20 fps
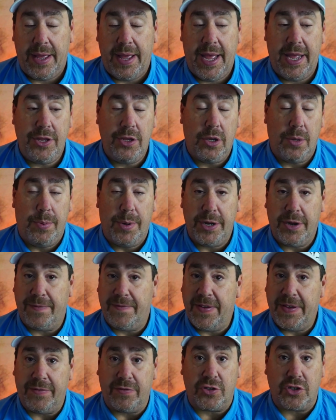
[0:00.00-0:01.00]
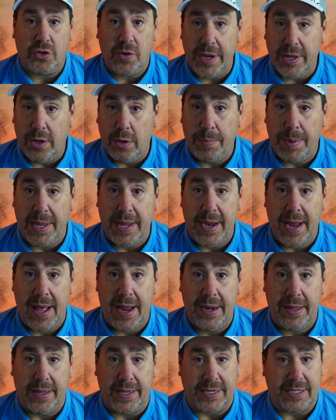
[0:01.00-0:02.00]
And you can put your favorite trailer bait
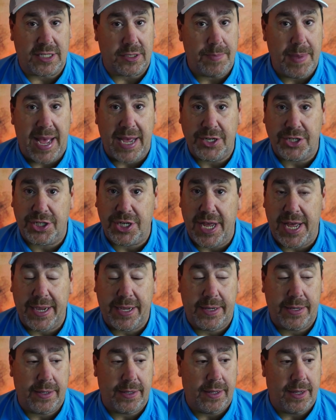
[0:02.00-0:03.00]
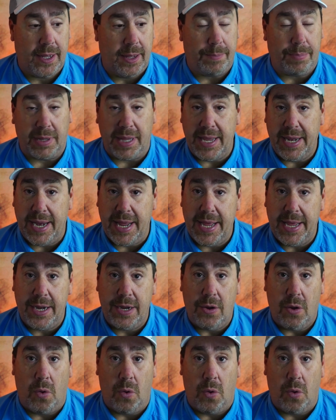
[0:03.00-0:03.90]
on it, like a Smash Tech Blade Aid